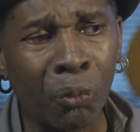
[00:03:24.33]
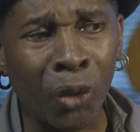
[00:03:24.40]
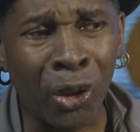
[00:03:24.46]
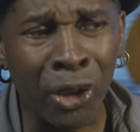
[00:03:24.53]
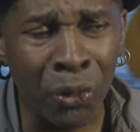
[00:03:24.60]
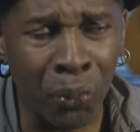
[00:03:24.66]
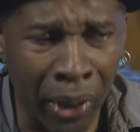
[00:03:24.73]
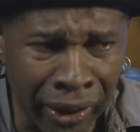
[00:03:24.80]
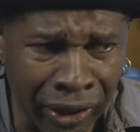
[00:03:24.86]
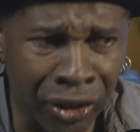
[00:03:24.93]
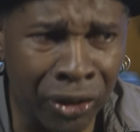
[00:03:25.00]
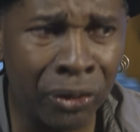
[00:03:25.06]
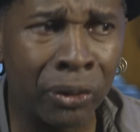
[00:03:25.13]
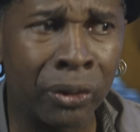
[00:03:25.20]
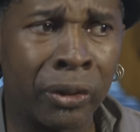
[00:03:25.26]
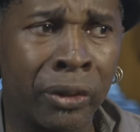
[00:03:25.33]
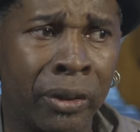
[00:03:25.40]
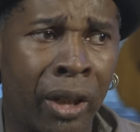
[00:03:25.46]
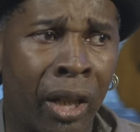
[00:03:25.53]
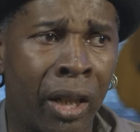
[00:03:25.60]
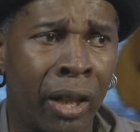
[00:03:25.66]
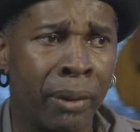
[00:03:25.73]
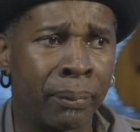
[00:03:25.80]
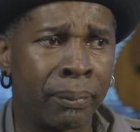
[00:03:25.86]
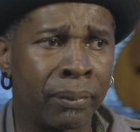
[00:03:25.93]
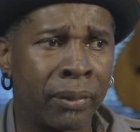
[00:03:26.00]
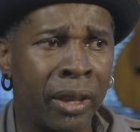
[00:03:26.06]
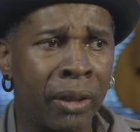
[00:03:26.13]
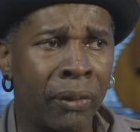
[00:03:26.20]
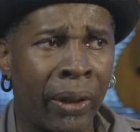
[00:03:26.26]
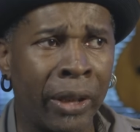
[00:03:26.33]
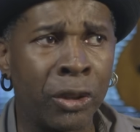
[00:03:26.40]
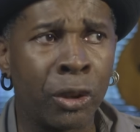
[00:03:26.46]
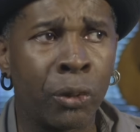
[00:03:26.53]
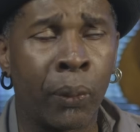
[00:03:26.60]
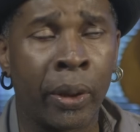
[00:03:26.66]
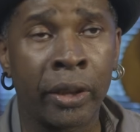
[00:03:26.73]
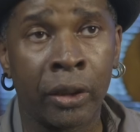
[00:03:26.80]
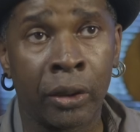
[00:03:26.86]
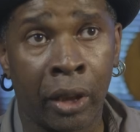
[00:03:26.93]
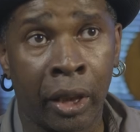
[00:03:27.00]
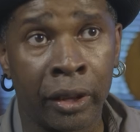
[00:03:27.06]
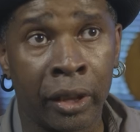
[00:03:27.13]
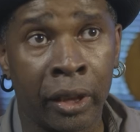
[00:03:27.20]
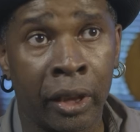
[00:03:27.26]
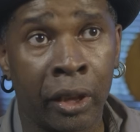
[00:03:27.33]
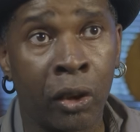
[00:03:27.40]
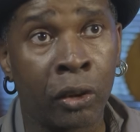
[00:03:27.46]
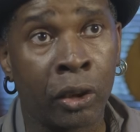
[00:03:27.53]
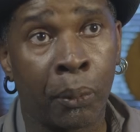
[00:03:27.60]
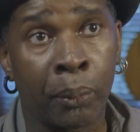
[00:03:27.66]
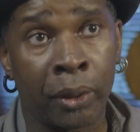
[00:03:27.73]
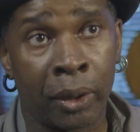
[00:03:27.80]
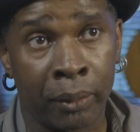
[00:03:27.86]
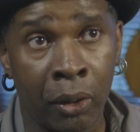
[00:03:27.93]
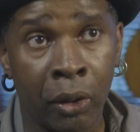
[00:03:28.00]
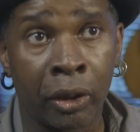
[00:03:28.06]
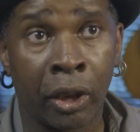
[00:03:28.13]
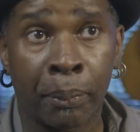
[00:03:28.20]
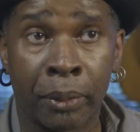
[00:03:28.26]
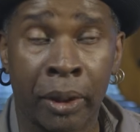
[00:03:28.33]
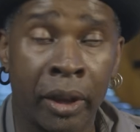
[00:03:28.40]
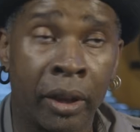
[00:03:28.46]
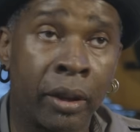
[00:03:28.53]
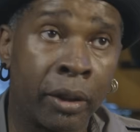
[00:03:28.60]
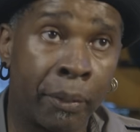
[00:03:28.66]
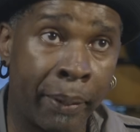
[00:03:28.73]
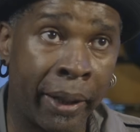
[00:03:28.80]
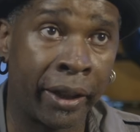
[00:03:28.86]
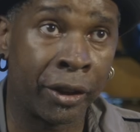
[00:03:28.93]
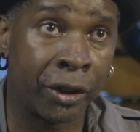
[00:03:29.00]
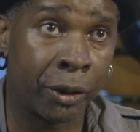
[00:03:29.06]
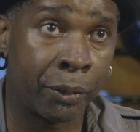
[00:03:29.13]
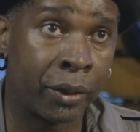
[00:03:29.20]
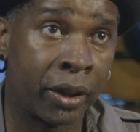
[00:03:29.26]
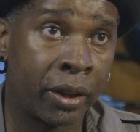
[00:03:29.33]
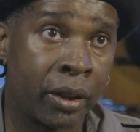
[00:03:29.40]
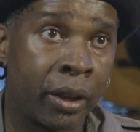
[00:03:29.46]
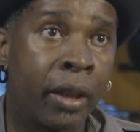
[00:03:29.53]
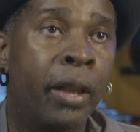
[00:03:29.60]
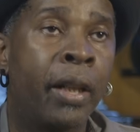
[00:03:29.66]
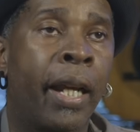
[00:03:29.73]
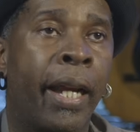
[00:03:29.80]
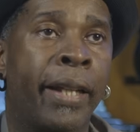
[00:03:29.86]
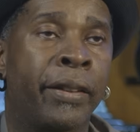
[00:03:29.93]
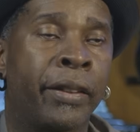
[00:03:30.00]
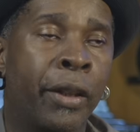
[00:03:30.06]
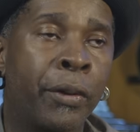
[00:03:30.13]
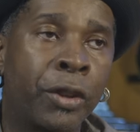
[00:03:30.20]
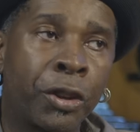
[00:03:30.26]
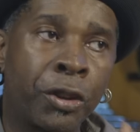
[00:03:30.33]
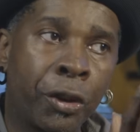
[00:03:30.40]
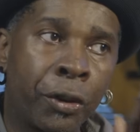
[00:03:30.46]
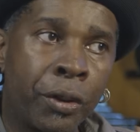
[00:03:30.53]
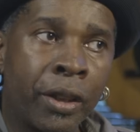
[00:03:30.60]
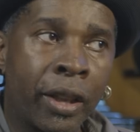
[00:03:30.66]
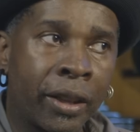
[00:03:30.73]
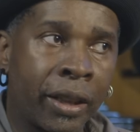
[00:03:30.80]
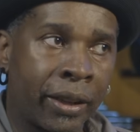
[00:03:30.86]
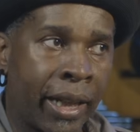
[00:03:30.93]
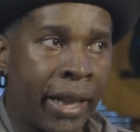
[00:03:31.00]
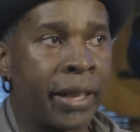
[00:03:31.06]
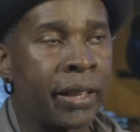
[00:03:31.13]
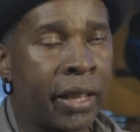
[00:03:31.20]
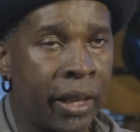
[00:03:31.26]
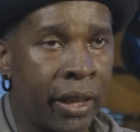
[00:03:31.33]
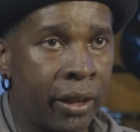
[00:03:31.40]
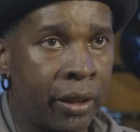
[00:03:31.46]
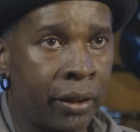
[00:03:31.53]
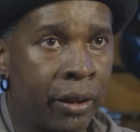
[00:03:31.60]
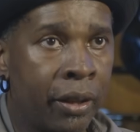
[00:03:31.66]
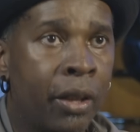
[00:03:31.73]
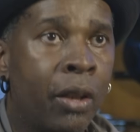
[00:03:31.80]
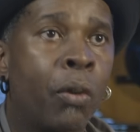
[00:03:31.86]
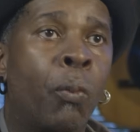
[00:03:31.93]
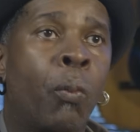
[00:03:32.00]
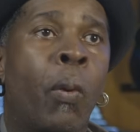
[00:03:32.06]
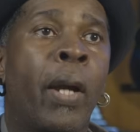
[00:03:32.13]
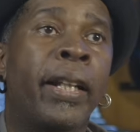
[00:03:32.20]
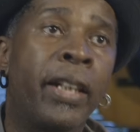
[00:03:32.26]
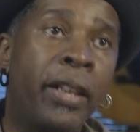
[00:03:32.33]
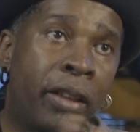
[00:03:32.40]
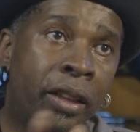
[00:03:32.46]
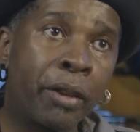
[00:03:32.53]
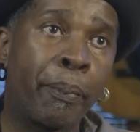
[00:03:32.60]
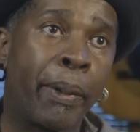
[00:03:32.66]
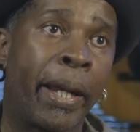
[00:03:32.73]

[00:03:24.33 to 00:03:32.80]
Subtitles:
he eventually went to London and hooked up the Band of Gypsies, and there was a certain thing that they did. When he did